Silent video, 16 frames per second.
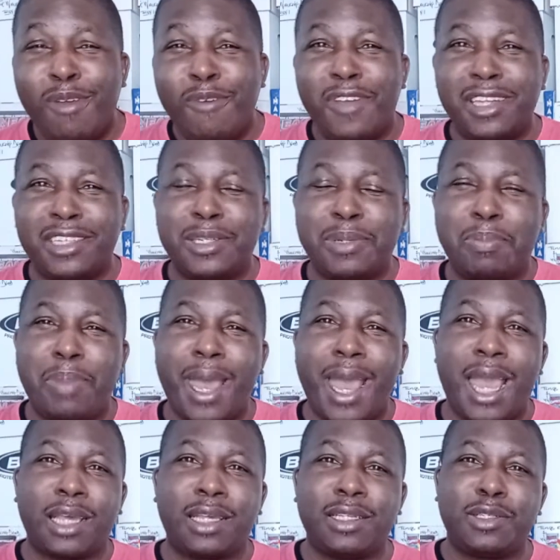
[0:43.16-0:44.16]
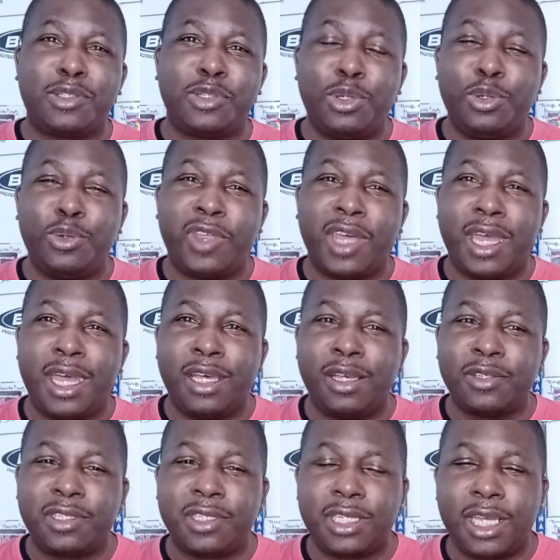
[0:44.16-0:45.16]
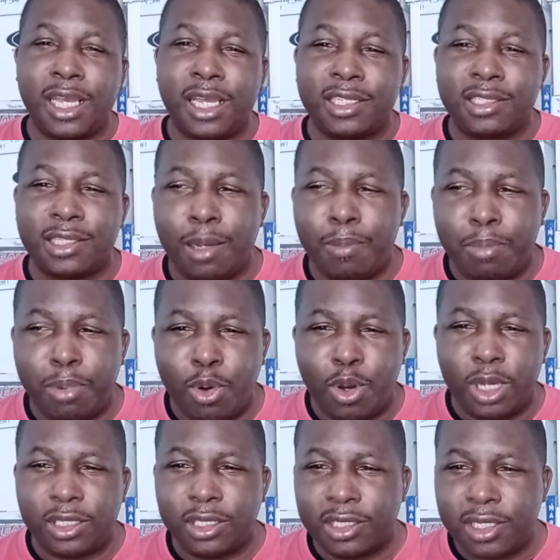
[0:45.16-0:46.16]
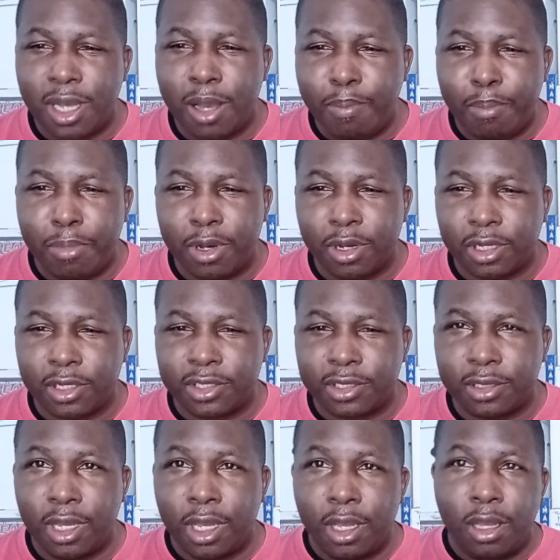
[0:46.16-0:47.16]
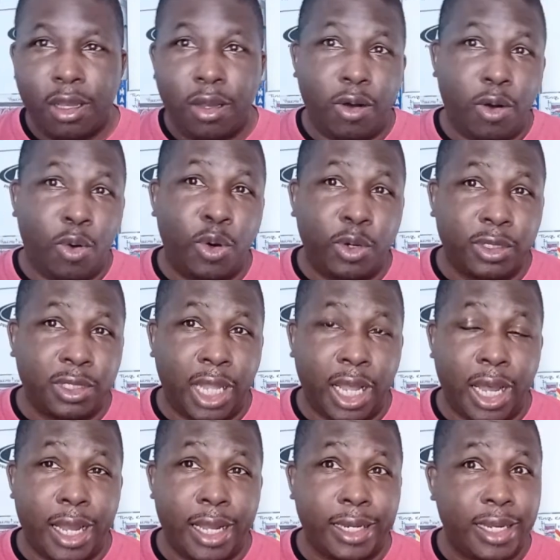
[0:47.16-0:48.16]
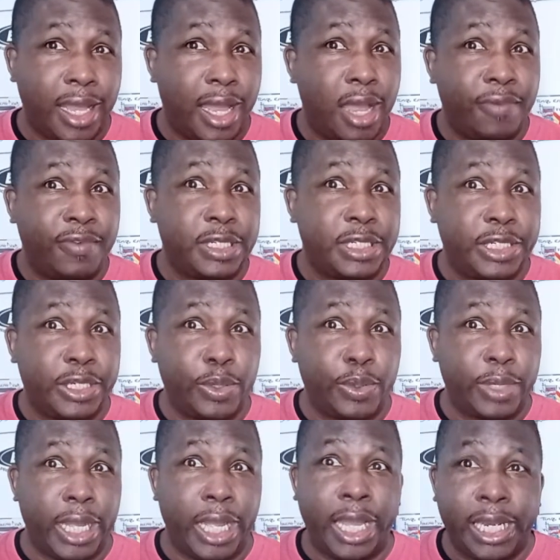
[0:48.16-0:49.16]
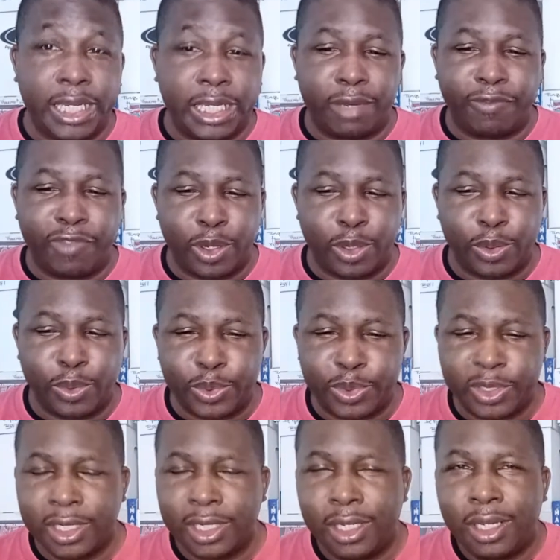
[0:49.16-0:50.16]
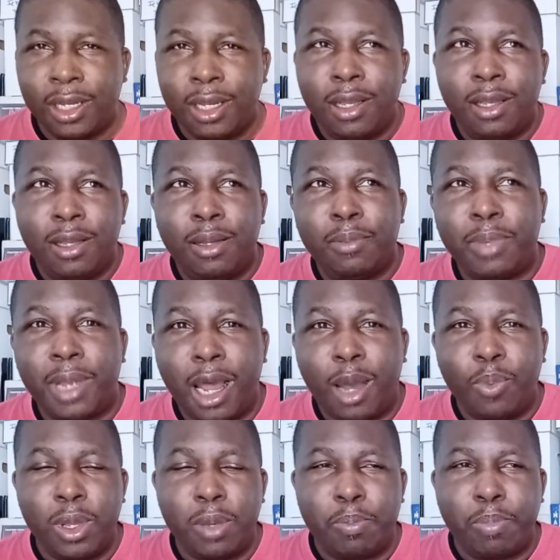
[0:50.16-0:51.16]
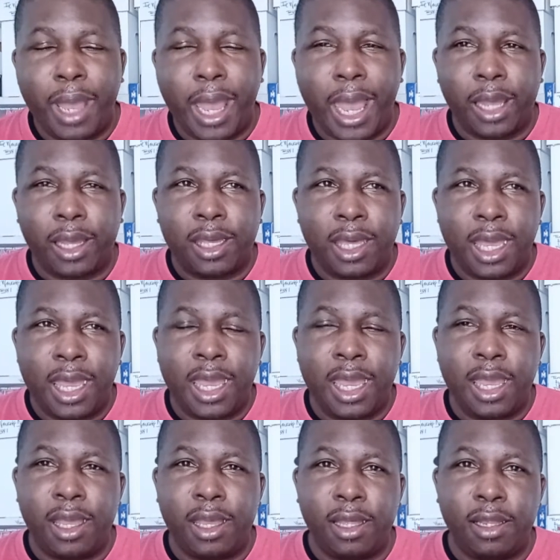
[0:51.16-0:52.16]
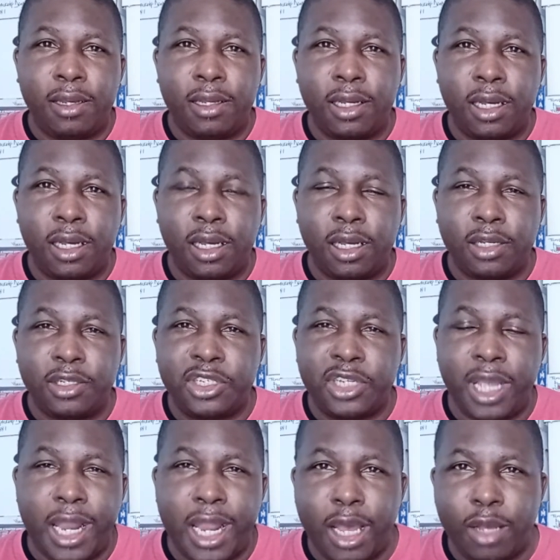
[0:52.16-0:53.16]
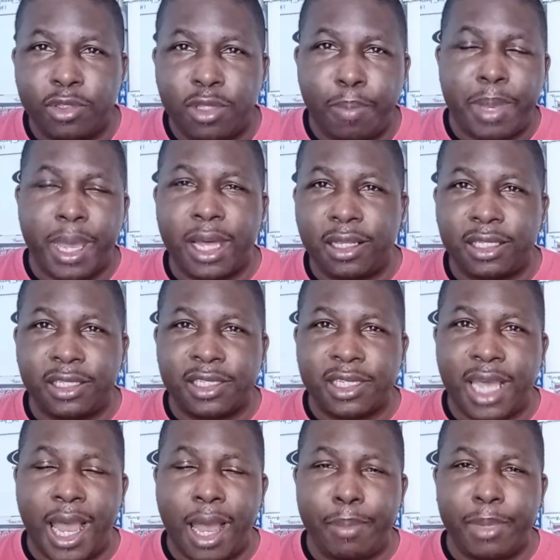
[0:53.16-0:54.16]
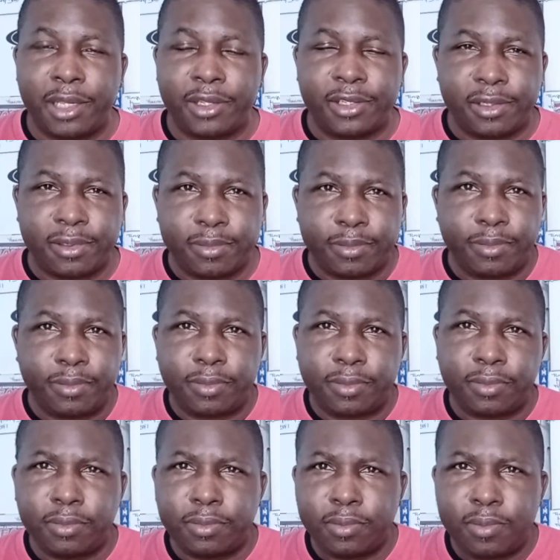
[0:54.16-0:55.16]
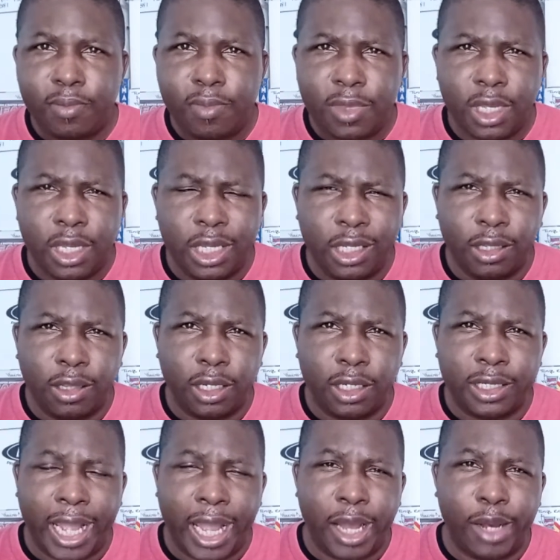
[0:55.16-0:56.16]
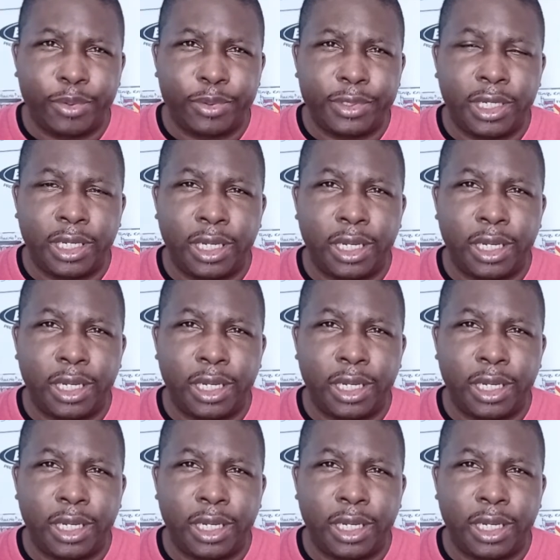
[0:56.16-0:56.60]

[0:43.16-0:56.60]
ventured back to the LCS. I bought some books online, haven't showed any of those. But I went back and shout out to Bailey's Comics. He looked out,